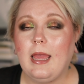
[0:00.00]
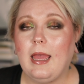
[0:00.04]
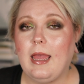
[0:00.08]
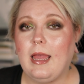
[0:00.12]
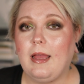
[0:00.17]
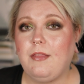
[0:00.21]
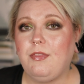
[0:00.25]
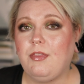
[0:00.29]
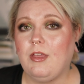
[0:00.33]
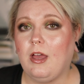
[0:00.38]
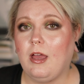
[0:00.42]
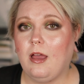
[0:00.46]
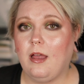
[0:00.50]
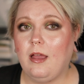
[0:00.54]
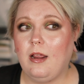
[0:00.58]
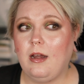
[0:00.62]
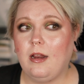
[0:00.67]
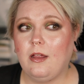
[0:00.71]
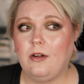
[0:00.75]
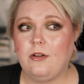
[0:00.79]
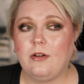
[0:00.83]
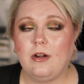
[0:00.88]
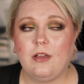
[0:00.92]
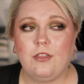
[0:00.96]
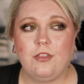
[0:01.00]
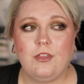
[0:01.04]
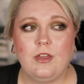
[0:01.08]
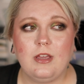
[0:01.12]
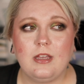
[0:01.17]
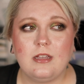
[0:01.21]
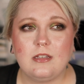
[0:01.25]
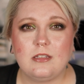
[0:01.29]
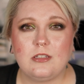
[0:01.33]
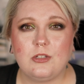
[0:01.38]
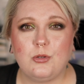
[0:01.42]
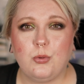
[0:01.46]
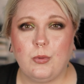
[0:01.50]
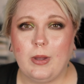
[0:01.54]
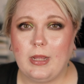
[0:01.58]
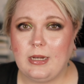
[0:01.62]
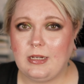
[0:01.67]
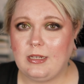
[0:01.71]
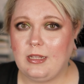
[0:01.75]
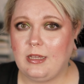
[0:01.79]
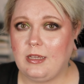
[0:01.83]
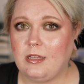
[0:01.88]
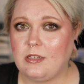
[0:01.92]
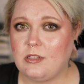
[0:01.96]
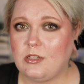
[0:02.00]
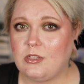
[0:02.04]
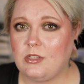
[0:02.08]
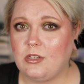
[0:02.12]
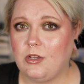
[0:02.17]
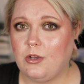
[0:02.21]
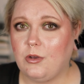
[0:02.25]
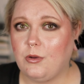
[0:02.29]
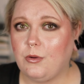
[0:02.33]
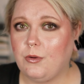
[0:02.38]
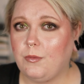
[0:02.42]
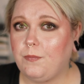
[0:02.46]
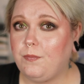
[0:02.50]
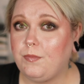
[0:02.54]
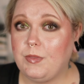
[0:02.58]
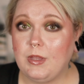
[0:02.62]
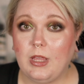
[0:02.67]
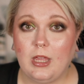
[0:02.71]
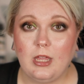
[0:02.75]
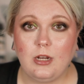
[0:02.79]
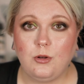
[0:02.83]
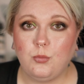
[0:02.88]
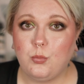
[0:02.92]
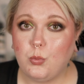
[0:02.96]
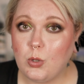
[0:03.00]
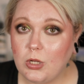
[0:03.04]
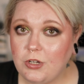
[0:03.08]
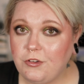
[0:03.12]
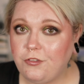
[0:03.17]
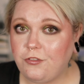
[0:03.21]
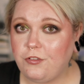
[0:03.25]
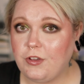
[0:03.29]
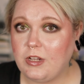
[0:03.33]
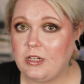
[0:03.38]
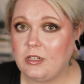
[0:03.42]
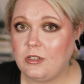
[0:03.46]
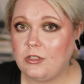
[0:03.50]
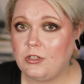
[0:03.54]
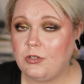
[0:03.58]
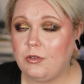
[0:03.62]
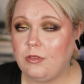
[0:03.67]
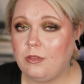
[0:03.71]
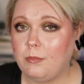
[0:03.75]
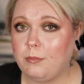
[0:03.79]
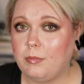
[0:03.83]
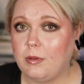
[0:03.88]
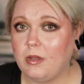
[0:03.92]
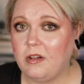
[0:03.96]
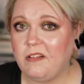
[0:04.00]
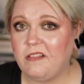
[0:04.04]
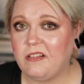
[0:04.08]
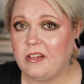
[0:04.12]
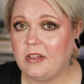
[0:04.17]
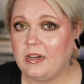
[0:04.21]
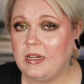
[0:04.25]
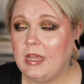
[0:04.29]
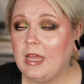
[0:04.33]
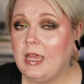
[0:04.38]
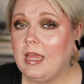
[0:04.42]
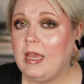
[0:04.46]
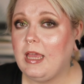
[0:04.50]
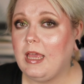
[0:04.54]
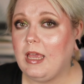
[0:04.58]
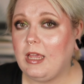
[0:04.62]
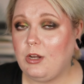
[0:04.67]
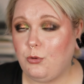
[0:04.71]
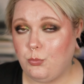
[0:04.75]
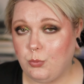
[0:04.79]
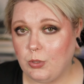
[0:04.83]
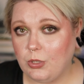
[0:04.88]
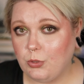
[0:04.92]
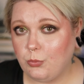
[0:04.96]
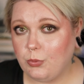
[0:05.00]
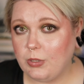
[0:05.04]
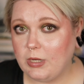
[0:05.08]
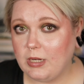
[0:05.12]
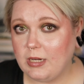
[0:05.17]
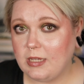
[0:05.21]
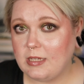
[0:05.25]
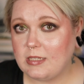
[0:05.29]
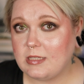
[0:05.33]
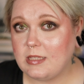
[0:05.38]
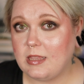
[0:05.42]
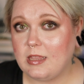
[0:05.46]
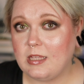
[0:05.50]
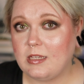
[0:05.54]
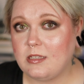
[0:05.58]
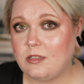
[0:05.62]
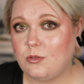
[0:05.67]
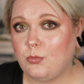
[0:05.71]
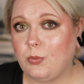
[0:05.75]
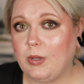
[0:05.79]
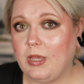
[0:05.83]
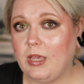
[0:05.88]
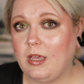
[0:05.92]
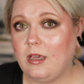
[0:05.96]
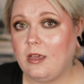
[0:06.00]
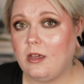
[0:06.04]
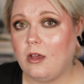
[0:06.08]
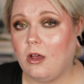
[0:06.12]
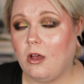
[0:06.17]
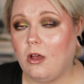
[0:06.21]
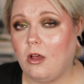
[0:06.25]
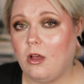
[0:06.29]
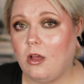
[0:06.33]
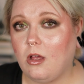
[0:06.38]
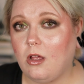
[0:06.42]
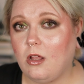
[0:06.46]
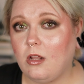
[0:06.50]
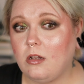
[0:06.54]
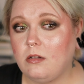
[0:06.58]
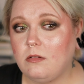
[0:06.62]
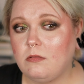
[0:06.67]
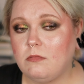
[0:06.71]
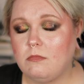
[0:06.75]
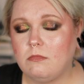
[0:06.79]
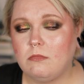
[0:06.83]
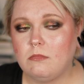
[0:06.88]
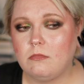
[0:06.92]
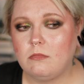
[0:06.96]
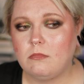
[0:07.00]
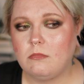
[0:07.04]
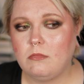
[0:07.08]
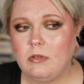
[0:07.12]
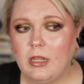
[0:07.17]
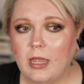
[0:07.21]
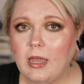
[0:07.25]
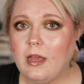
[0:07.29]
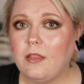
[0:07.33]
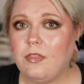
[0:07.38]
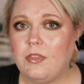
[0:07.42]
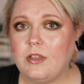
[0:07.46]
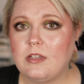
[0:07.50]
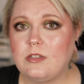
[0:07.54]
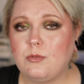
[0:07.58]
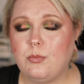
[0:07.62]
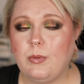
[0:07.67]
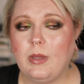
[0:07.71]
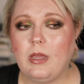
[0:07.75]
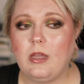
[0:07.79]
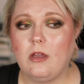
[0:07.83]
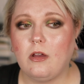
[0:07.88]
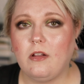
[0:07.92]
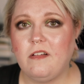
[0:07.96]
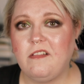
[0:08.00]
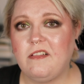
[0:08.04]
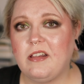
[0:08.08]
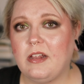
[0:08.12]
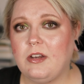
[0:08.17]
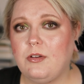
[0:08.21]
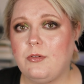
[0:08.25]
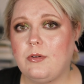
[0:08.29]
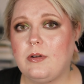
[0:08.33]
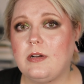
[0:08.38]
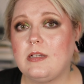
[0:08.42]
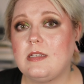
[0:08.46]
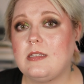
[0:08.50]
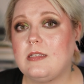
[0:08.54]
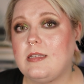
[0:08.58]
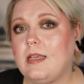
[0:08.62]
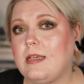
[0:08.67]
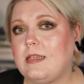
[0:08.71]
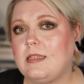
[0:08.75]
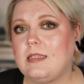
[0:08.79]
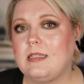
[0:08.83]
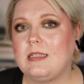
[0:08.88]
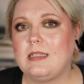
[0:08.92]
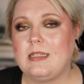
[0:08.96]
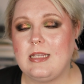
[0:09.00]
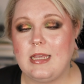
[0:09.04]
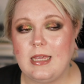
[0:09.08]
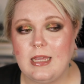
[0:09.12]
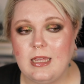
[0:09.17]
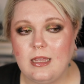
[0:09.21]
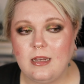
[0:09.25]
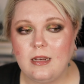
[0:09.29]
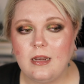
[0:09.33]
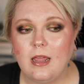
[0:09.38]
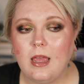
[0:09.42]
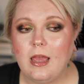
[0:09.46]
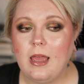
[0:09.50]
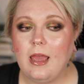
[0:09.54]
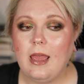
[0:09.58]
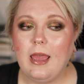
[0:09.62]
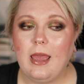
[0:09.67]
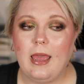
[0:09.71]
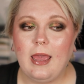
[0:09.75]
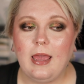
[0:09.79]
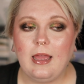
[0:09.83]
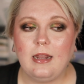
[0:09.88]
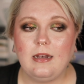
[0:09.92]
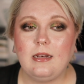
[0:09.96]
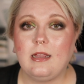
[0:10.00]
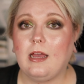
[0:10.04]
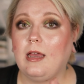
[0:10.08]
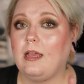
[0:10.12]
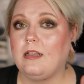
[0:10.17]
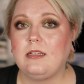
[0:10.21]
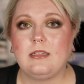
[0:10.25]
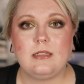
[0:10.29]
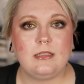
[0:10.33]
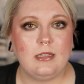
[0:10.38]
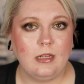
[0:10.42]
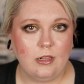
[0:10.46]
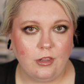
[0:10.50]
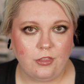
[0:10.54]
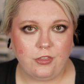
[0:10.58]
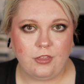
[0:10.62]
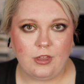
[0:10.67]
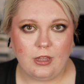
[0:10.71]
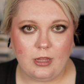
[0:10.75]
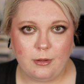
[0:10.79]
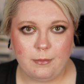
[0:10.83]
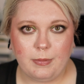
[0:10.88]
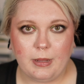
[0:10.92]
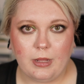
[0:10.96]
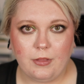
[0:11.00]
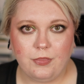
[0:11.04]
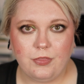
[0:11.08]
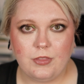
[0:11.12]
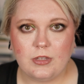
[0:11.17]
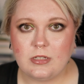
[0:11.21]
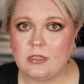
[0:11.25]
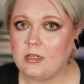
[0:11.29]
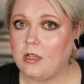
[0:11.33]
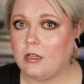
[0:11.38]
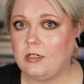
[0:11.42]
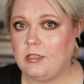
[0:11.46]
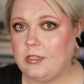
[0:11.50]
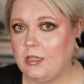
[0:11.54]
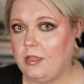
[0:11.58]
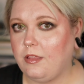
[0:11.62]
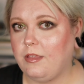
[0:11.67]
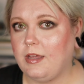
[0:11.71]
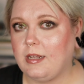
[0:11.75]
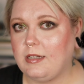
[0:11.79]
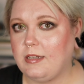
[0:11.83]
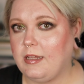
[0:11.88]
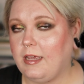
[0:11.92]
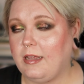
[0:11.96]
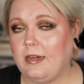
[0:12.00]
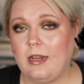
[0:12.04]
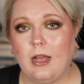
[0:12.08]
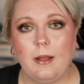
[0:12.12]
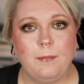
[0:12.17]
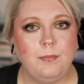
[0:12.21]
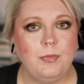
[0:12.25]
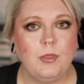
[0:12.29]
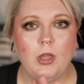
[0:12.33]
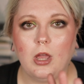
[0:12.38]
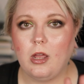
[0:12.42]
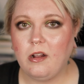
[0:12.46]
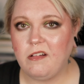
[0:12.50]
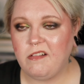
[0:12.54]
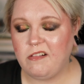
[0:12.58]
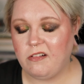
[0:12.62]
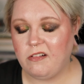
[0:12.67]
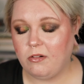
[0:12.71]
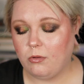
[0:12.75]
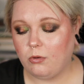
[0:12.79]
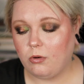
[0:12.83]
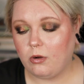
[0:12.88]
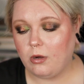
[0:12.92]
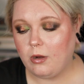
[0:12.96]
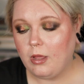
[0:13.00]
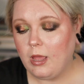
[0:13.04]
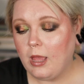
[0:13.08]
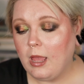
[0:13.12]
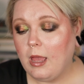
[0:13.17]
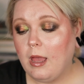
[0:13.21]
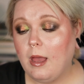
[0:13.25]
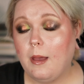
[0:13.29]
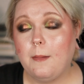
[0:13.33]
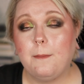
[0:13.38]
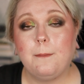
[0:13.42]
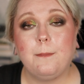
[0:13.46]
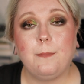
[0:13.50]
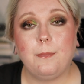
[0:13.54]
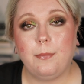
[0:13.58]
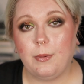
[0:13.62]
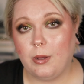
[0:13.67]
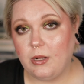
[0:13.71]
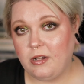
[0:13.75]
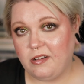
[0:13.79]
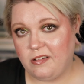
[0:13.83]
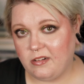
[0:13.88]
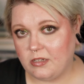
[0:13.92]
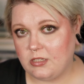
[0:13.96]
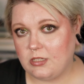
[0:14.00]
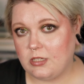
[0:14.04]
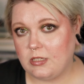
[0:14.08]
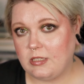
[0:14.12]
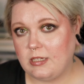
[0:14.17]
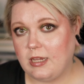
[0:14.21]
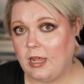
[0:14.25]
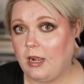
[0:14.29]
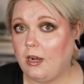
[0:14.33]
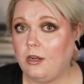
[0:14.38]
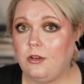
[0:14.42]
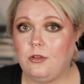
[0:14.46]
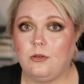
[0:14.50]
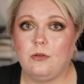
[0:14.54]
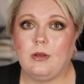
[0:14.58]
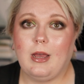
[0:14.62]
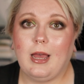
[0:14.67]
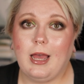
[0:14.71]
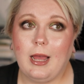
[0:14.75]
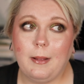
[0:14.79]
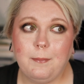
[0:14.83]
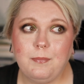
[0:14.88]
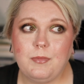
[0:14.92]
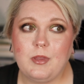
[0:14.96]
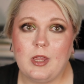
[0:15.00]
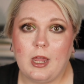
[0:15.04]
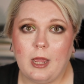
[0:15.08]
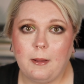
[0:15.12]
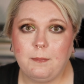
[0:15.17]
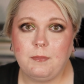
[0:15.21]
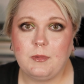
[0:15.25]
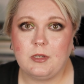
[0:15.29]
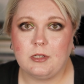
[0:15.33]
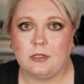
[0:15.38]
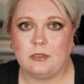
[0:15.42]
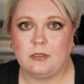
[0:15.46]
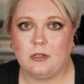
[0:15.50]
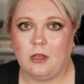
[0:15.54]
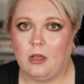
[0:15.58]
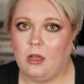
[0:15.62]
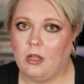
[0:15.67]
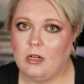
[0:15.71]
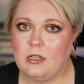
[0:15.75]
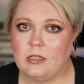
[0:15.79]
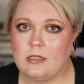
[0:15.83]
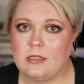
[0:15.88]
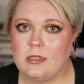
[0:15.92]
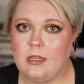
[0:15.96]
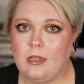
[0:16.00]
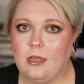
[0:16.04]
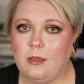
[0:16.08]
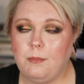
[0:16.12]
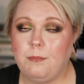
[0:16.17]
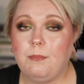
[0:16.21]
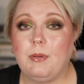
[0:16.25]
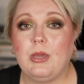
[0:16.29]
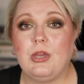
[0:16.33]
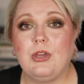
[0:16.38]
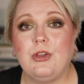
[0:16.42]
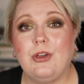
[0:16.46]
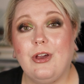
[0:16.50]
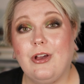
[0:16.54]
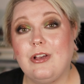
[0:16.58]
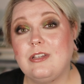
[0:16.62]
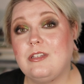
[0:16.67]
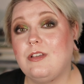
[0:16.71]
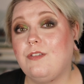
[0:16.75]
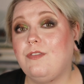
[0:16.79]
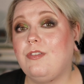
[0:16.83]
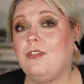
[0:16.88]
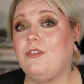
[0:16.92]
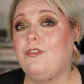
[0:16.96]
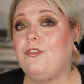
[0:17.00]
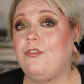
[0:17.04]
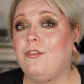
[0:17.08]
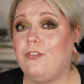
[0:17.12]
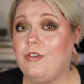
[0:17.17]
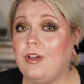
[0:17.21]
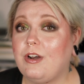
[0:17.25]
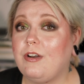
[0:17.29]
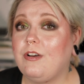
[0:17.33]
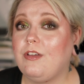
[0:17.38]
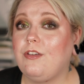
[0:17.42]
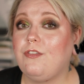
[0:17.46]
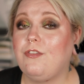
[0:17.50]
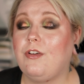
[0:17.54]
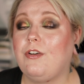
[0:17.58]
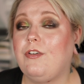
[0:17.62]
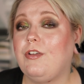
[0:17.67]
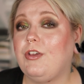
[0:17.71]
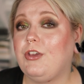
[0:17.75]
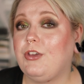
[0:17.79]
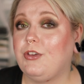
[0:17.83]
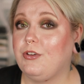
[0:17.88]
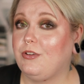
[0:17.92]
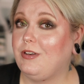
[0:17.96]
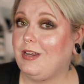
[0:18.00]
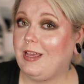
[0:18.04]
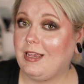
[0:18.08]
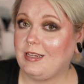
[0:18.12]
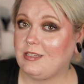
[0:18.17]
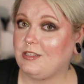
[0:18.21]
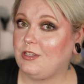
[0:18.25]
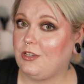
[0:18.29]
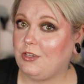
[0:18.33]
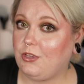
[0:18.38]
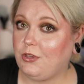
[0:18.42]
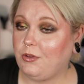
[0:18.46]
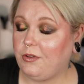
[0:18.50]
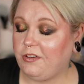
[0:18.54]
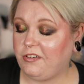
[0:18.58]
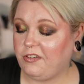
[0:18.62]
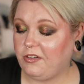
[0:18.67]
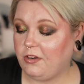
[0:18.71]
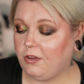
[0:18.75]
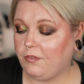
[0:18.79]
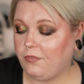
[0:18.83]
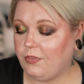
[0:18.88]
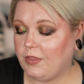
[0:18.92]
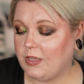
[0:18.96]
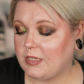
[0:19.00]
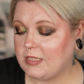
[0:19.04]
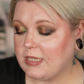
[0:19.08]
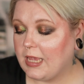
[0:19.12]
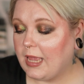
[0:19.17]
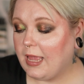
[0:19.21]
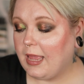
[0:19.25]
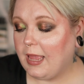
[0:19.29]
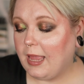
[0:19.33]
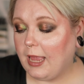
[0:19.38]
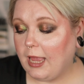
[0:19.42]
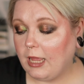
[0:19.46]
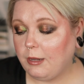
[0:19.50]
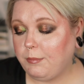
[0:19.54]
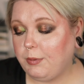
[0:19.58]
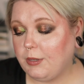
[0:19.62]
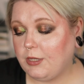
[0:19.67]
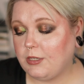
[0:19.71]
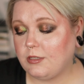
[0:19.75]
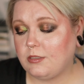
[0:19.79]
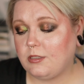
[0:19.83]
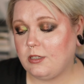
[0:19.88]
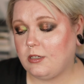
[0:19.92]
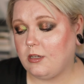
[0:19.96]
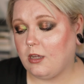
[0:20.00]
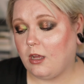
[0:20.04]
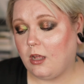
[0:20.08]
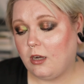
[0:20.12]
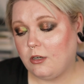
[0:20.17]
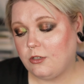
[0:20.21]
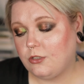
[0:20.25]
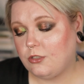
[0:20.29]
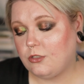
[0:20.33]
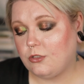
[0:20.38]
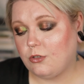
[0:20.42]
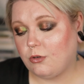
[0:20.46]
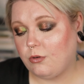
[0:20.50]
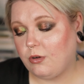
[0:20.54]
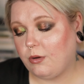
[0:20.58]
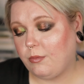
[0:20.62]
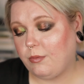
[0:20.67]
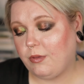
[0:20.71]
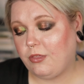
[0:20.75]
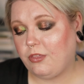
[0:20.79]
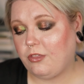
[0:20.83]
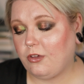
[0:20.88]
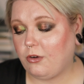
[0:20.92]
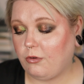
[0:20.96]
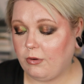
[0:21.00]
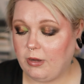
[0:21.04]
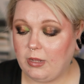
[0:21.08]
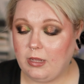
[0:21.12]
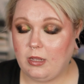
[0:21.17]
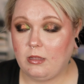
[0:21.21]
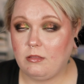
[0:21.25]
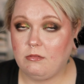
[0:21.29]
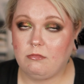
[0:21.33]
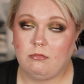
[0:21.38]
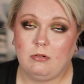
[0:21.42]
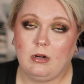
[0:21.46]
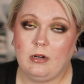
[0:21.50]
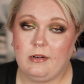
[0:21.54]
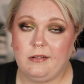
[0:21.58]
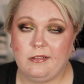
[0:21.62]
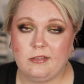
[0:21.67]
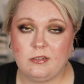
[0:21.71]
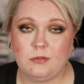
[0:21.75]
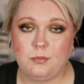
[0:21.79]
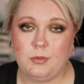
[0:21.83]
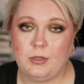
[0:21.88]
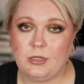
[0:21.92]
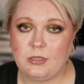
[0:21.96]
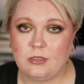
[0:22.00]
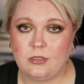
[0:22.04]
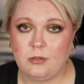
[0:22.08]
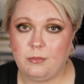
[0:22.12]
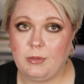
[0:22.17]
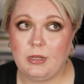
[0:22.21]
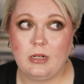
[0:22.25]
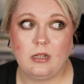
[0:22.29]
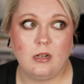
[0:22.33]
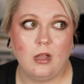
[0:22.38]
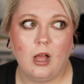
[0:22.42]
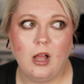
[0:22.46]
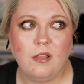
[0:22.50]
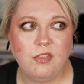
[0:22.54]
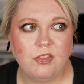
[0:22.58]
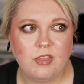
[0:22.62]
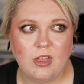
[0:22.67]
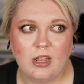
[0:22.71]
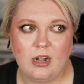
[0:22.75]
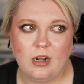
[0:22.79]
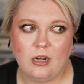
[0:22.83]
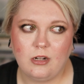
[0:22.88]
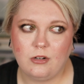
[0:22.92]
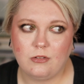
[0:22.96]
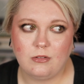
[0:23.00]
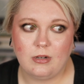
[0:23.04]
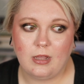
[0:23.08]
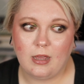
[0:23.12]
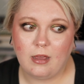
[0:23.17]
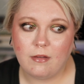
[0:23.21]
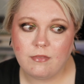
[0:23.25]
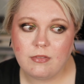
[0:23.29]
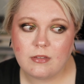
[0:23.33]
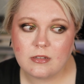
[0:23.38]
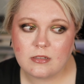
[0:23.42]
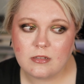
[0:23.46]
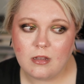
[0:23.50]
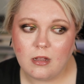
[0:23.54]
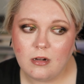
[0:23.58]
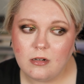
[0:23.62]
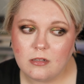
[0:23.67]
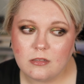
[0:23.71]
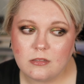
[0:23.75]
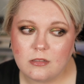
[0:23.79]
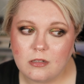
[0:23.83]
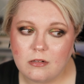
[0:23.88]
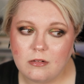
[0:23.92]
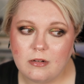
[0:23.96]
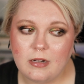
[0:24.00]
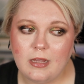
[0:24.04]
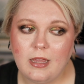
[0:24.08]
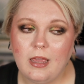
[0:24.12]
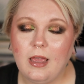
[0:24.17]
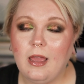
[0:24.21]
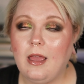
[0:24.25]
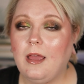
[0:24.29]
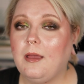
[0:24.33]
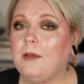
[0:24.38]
And the highlighter I think is 20. So it would fit into the budget. It will release this week on January 16, and I still think about this until that date. I'm not sure, but just to tell you, I'm tempted, honestly, because of the very, very good execution of this, and because the color story with the gray and the red just speaks to me. Not that I don't have this color story,